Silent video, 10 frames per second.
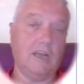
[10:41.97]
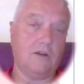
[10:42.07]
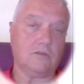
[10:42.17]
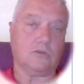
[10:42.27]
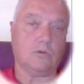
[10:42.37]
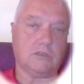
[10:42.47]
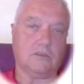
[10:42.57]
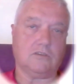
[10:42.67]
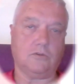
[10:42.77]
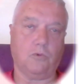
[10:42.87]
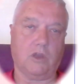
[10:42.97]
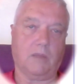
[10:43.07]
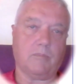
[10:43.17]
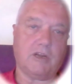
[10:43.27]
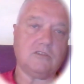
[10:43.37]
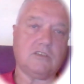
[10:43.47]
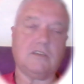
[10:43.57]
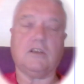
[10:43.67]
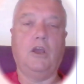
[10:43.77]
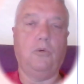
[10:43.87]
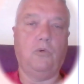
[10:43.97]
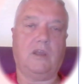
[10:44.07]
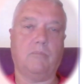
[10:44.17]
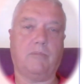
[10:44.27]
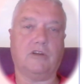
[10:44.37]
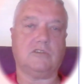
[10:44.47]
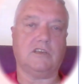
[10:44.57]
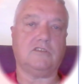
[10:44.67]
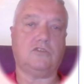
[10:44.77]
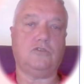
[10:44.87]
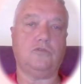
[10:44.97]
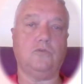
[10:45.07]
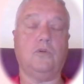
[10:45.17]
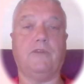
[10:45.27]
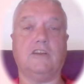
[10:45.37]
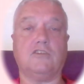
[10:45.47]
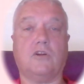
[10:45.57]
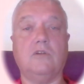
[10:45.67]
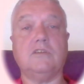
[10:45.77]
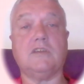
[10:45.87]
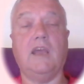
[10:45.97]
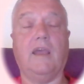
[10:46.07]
resources to work in process to finished goods,